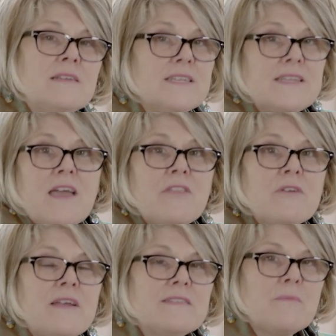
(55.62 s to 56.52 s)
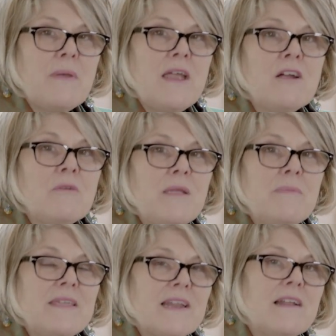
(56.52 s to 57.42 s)
together as a pair,
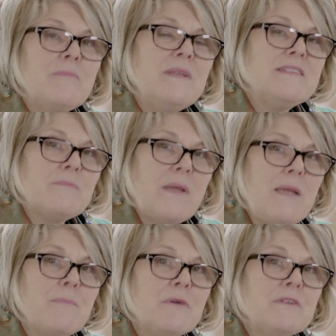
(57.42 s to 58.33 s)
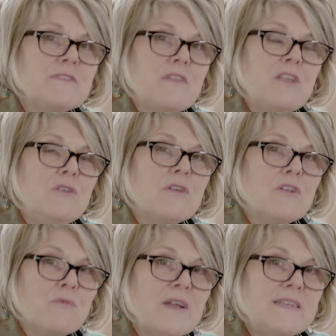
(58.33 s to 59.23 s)
maybe get out a piece of paper so that you
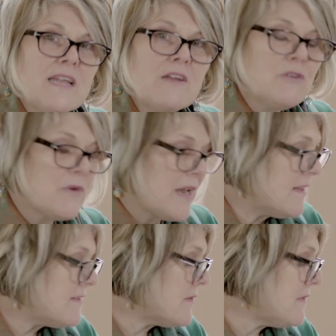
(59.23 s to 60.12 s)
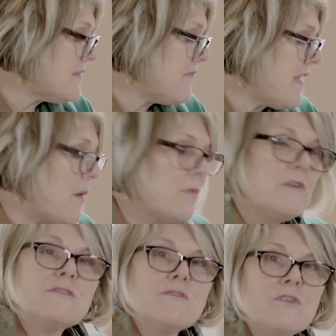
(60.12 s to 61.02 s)
can write down your answers if that
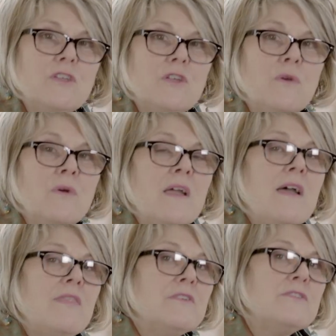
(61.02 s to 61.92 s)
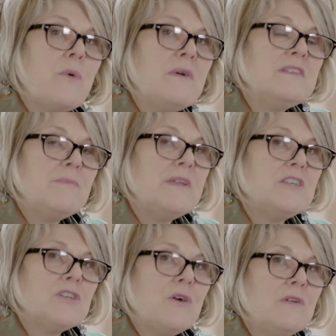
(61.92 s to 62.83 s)
works for you. There's going to be a
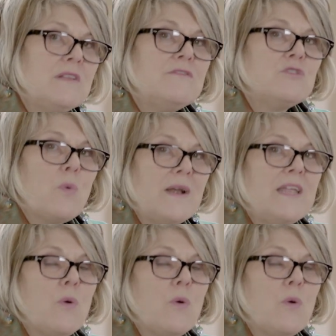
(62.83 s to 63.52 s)
total of 20